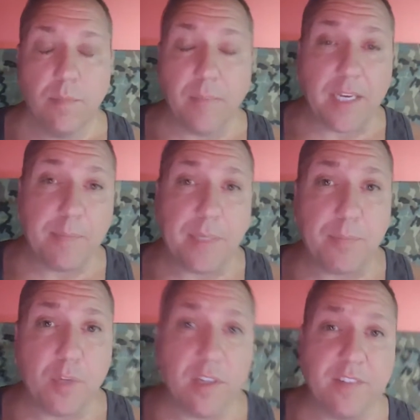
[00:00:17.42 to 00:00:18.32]
Many
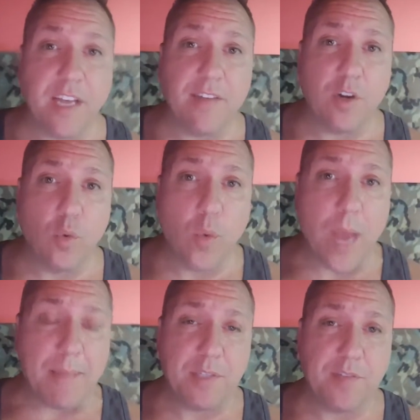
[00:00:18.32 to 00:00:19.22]
people have never
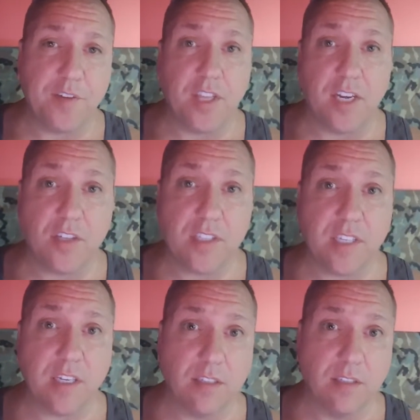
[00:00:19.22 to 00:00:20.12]
wept for their
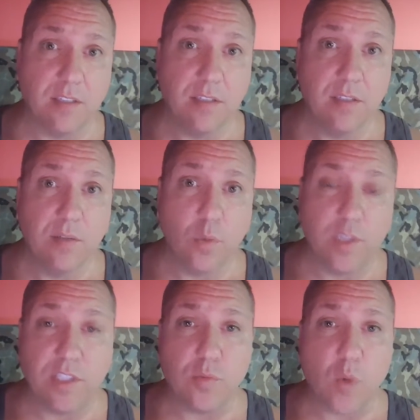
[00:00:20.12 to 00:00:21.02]
sin,
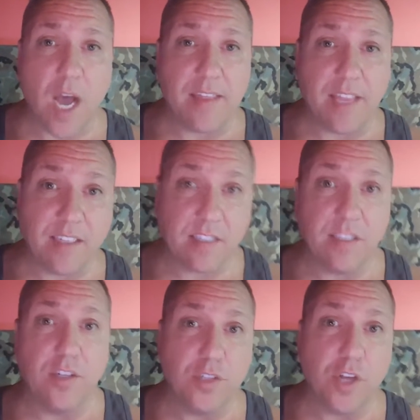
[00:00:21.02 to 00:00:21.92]
which is why they
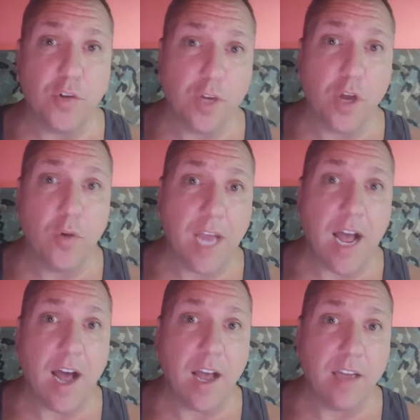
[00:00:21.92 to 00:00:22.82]
still don't know
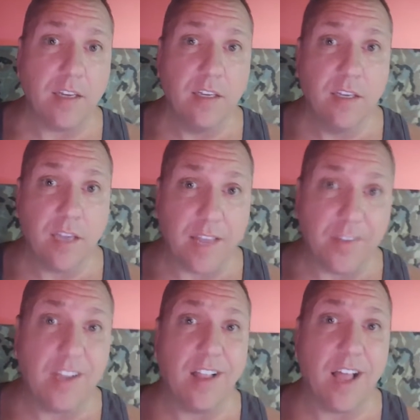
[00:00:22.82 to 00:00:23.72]
God, and
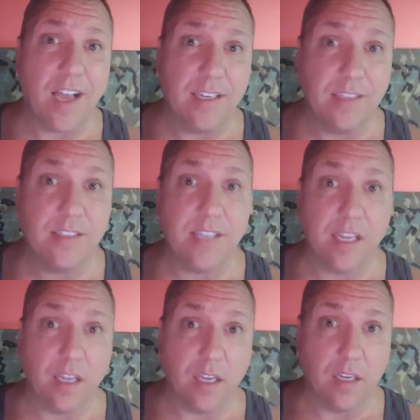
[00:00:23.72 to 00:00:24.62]
the clock is
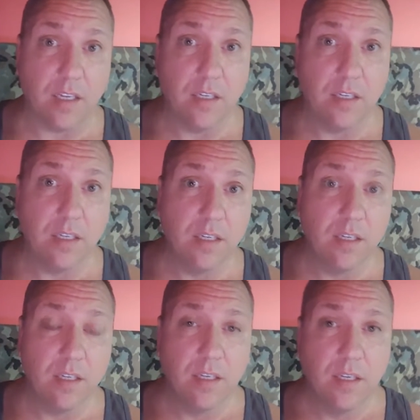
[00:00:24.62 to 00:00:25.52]
ticking.
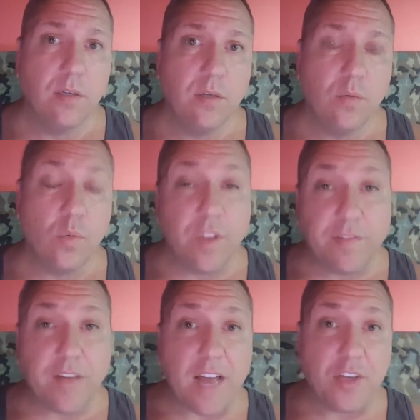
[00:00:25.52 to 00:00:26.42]
When the
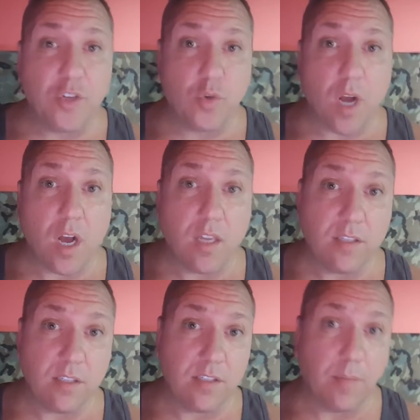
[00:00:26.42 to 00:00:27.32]
Father
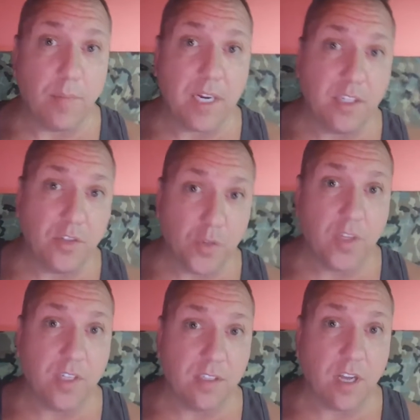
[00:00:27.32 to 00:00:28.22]
draws somebody to
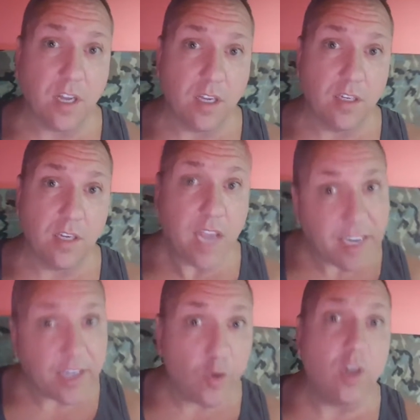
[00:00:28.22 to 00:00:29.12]
the Son, and
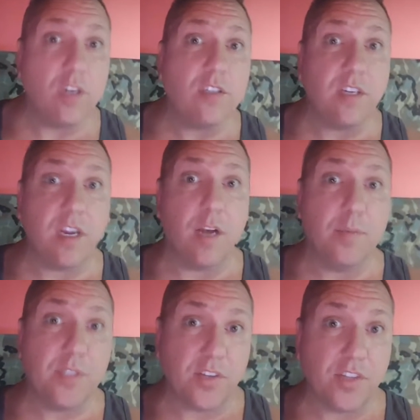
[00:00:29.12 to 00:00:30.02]
in order to come
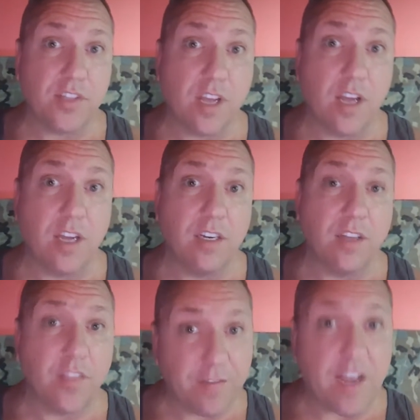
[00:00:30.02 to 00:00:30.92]
to the Son,
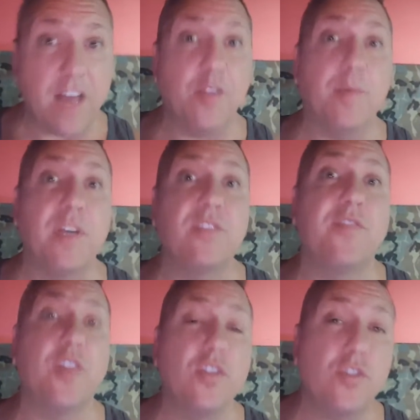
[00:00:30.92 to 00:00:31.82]
the Father must
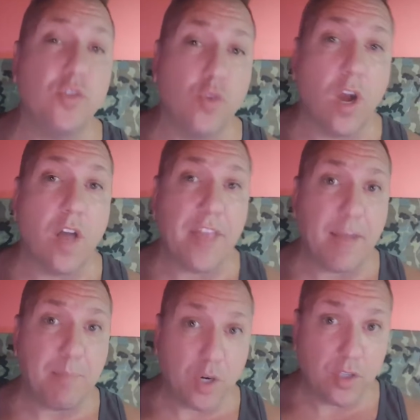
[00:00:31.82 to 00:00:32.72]
first draw
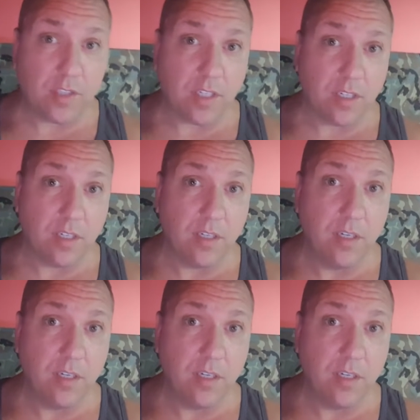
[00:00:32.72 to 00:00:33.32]
that person.